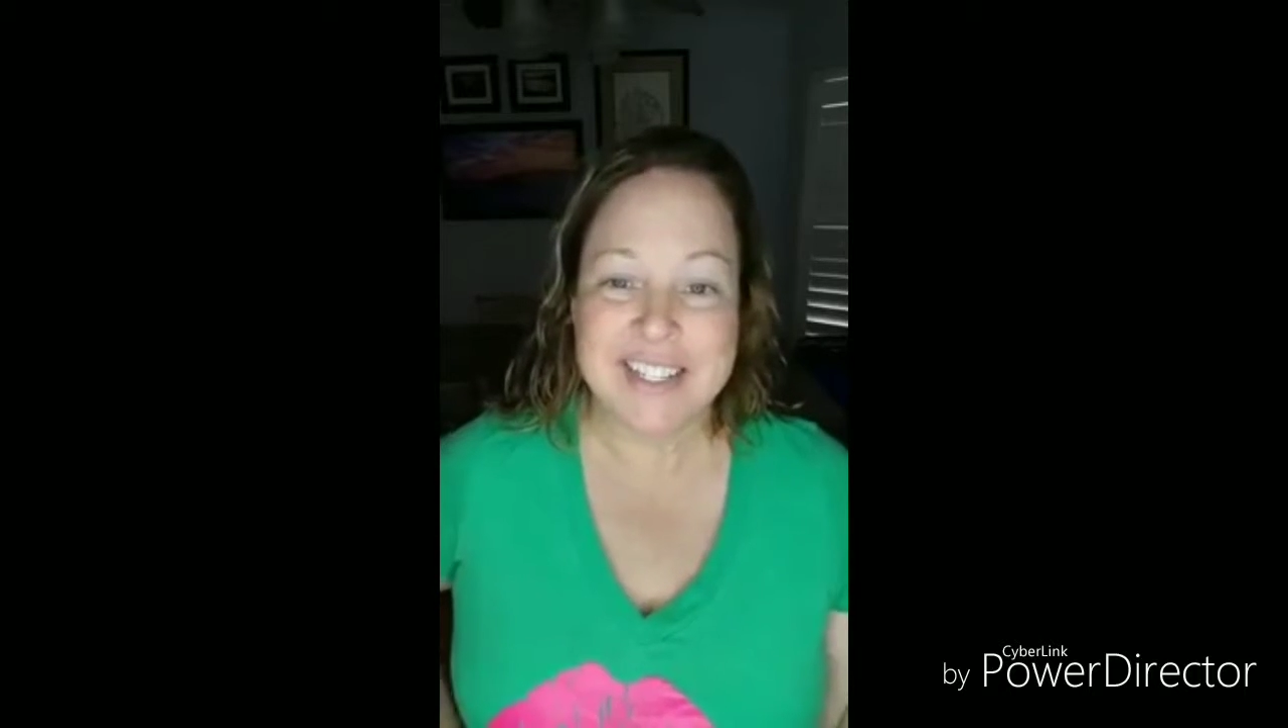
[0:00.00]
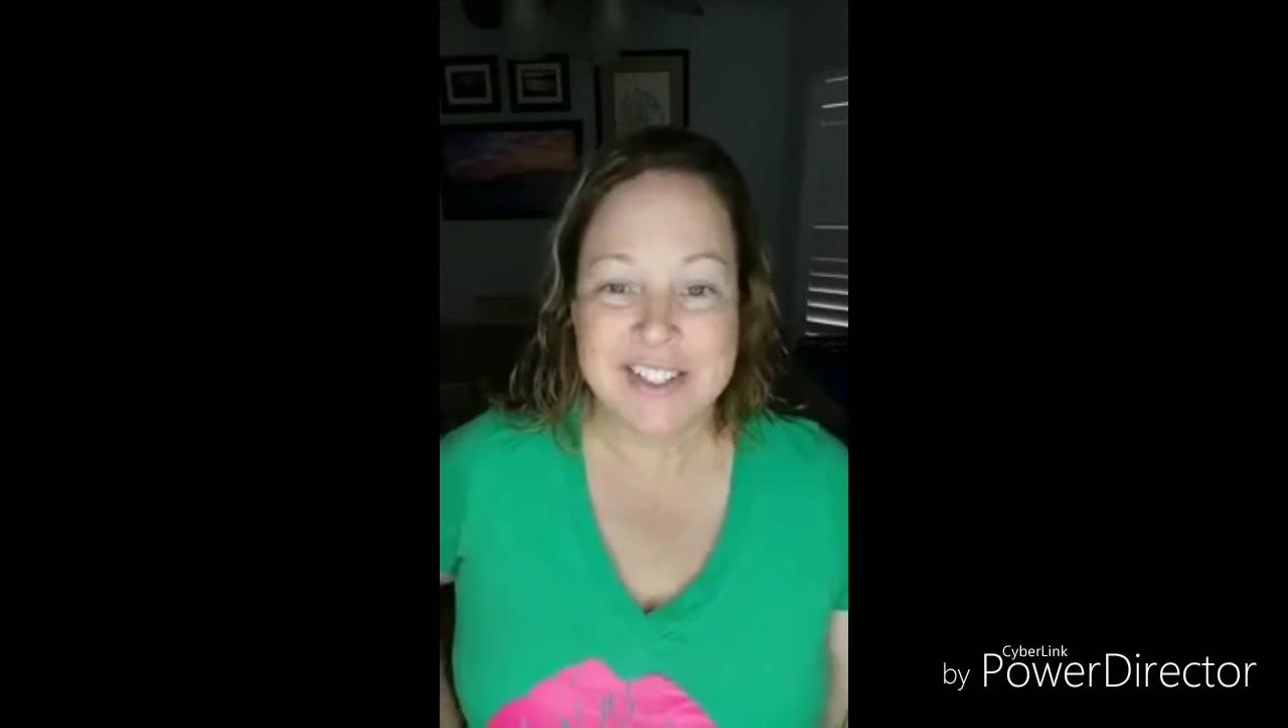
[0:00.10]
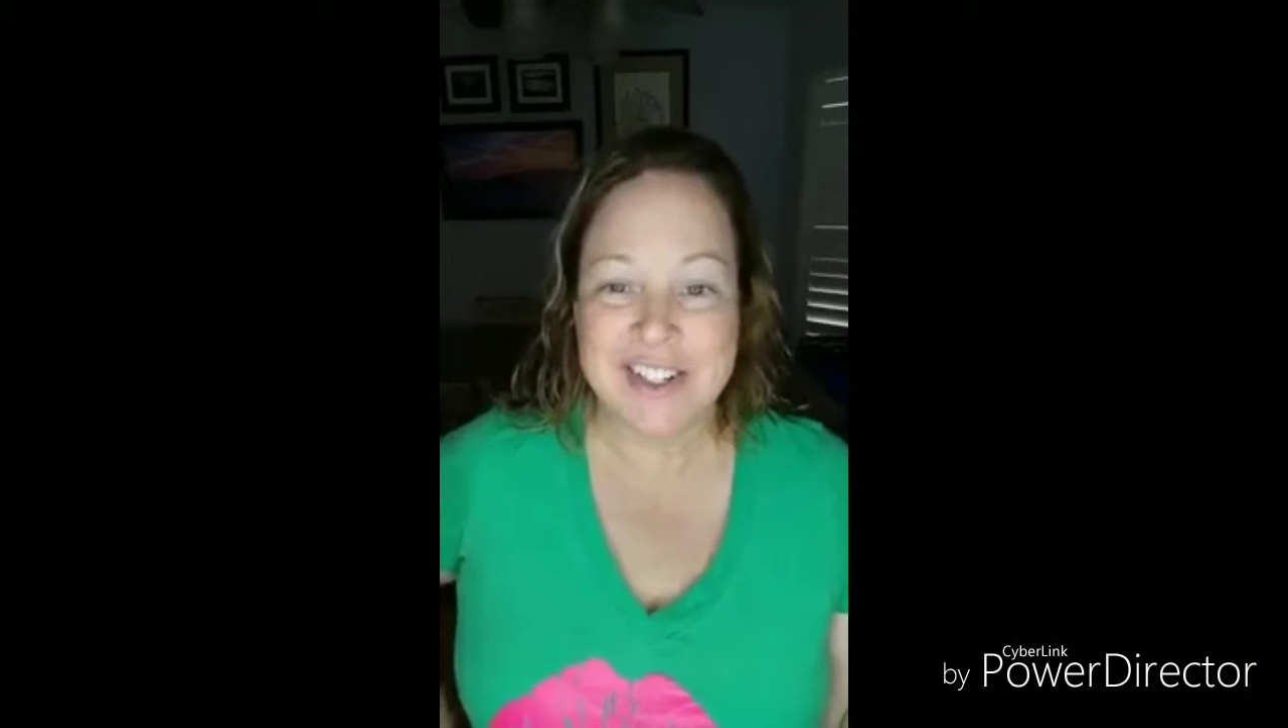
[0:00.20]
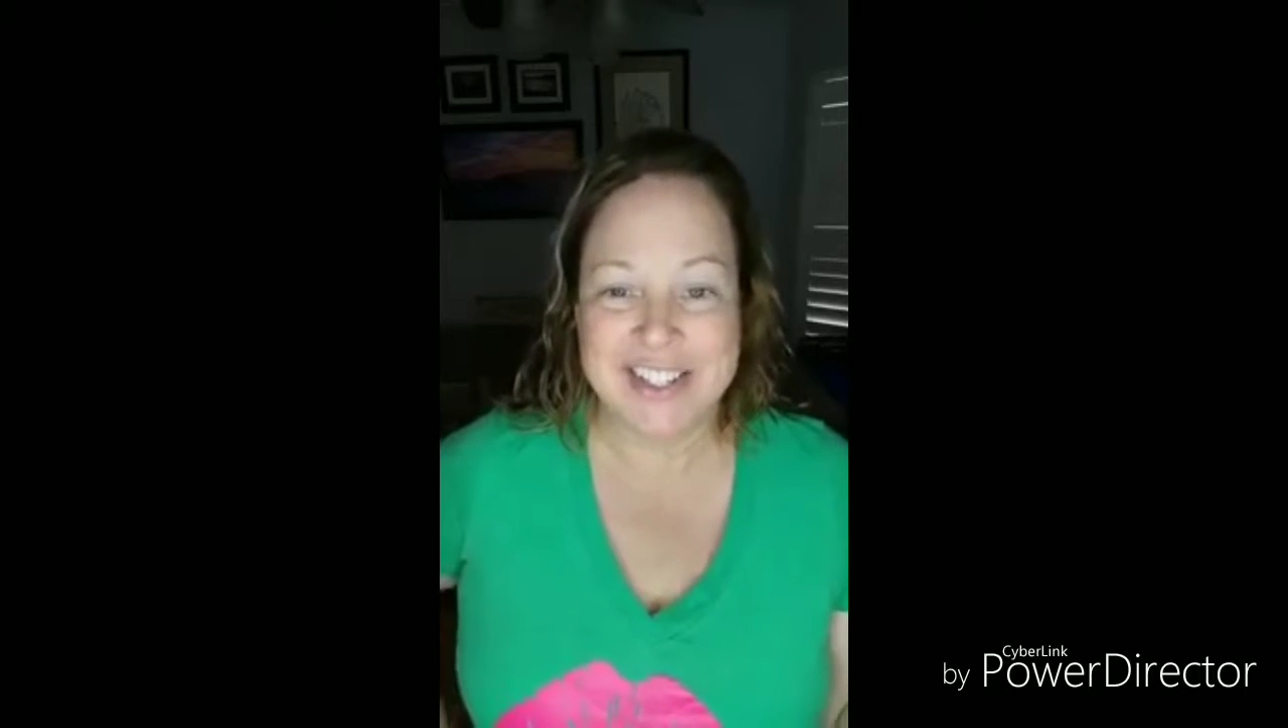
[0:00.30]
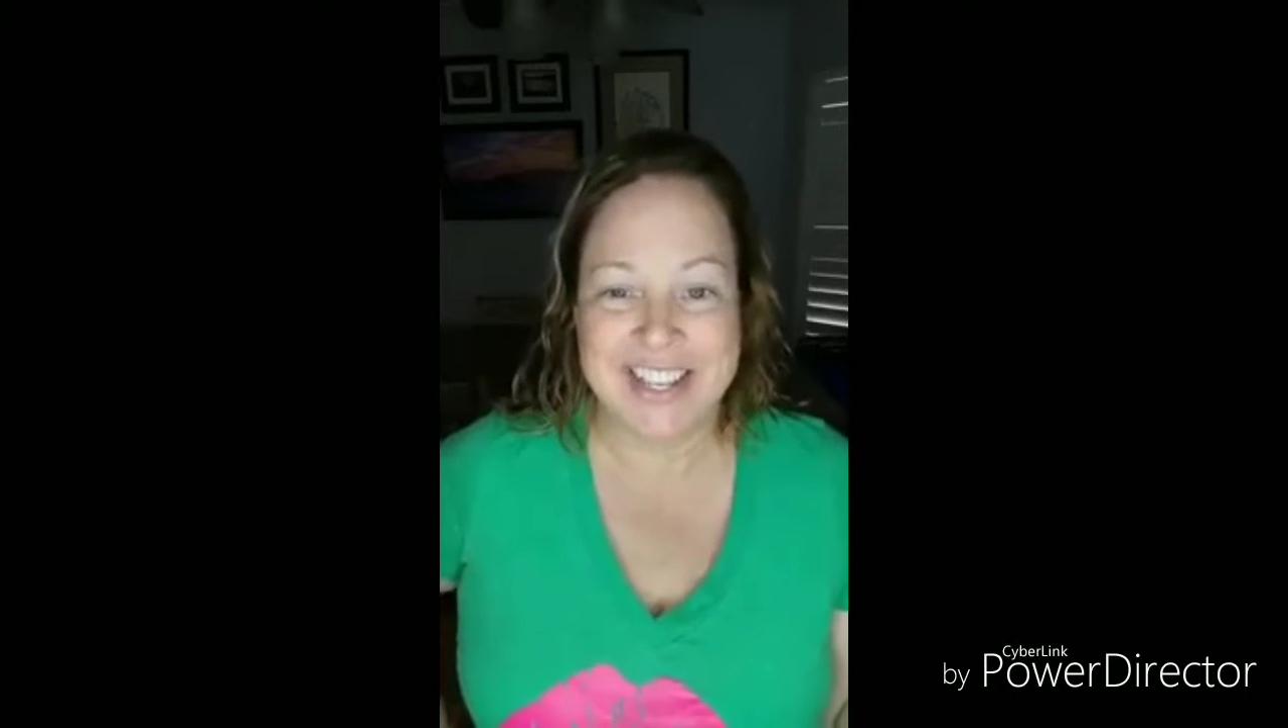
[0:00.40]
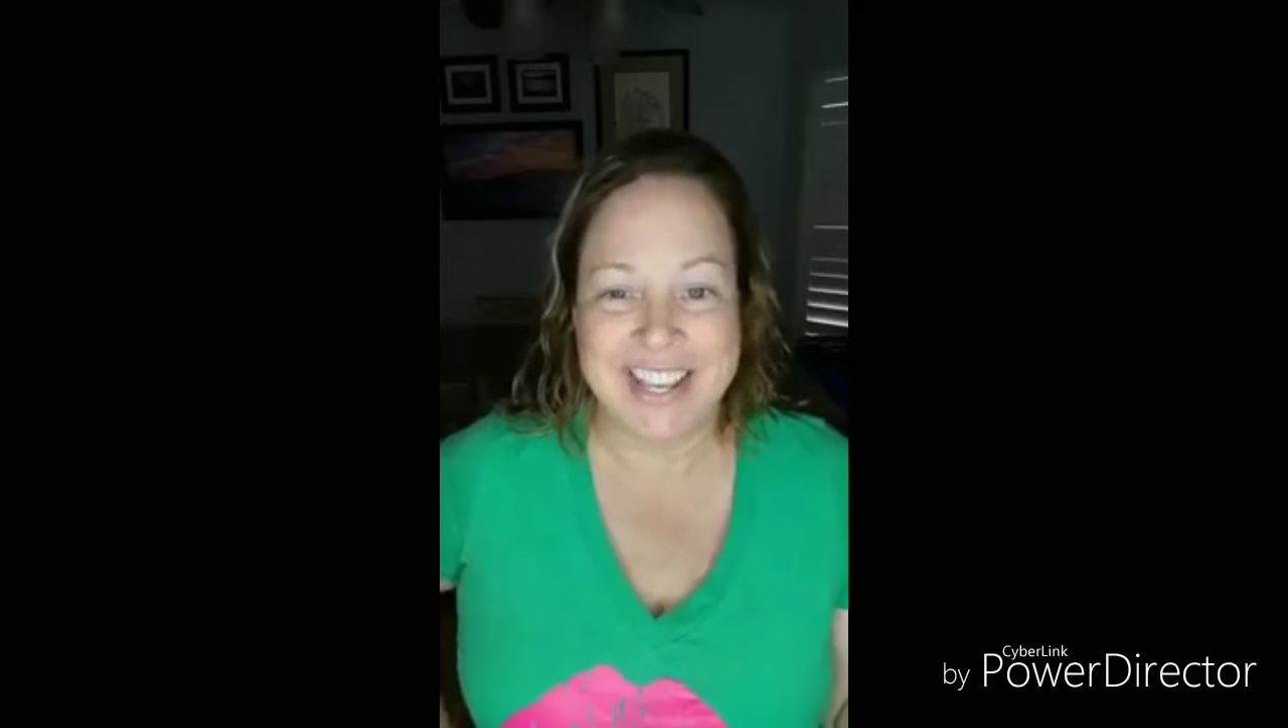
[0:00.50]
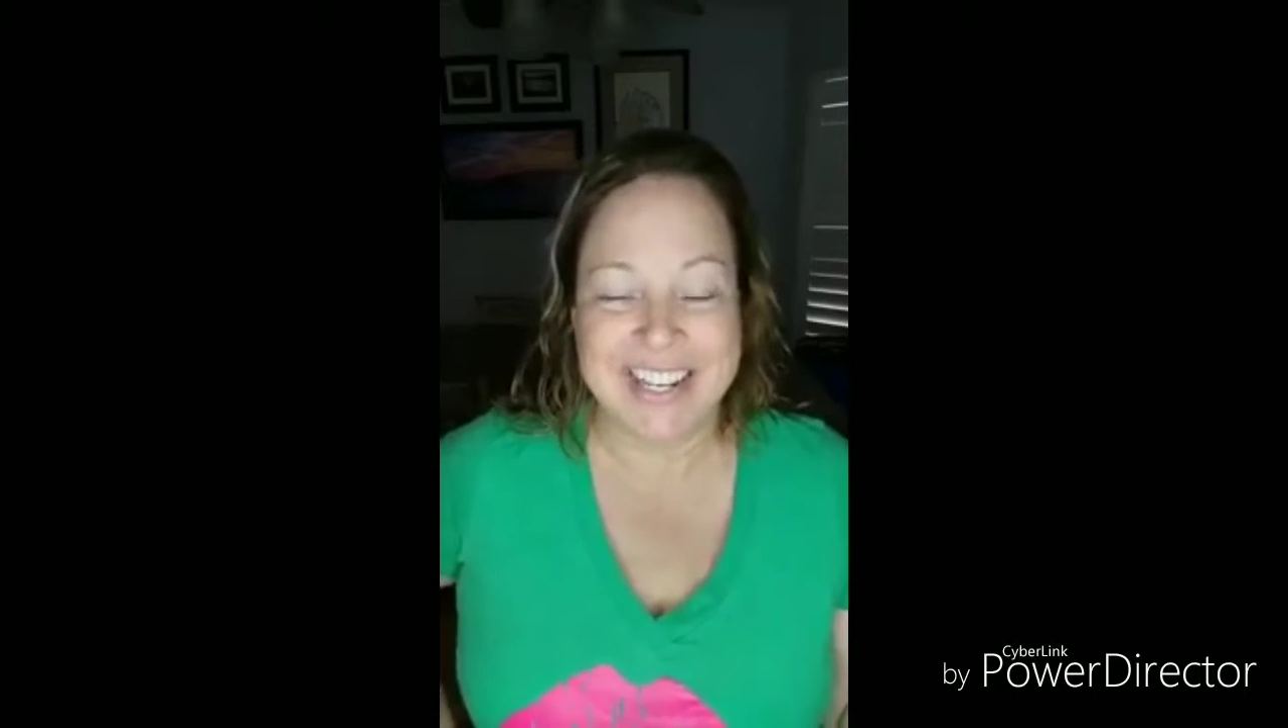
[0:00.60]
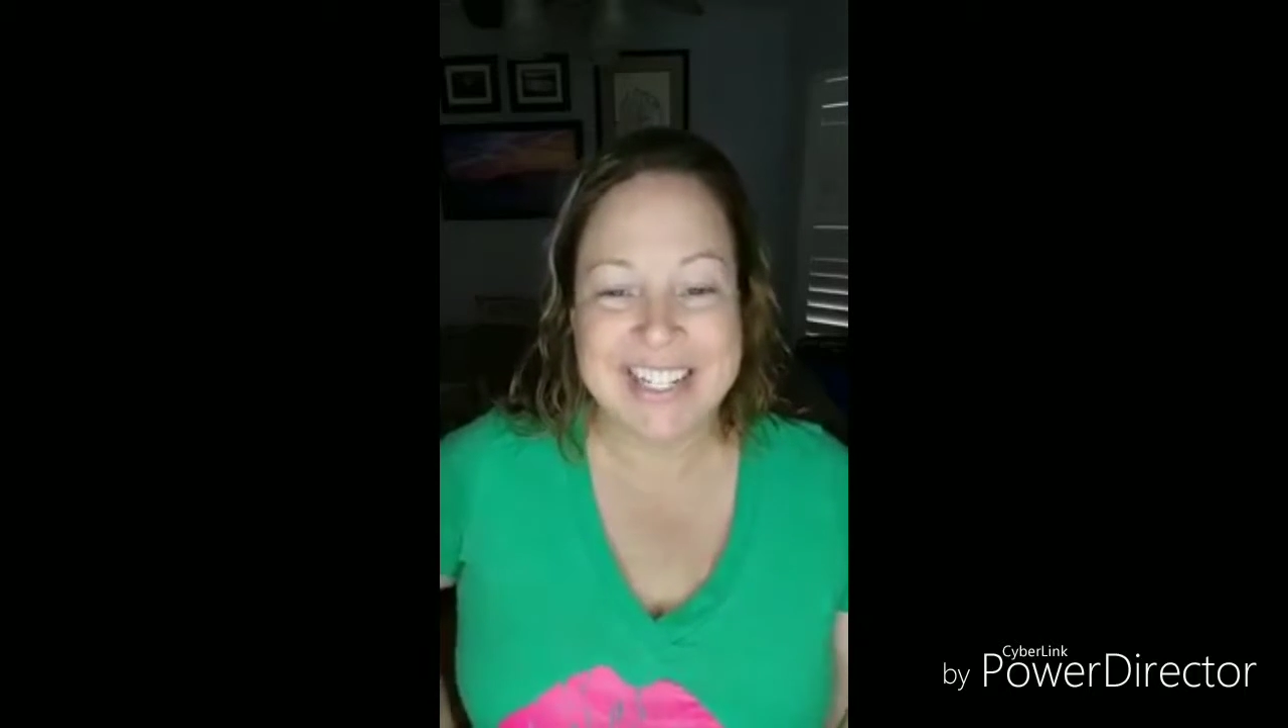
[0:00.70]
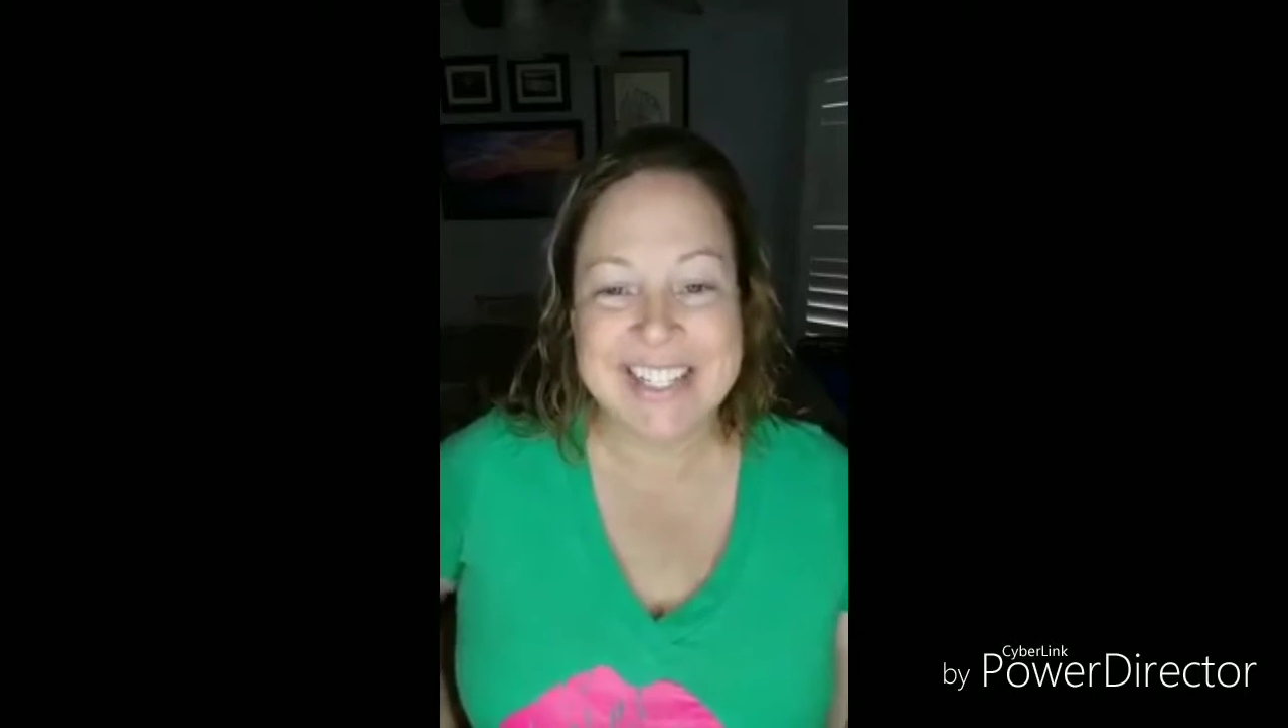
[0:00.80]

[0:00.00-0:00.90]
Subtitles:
it's your skin.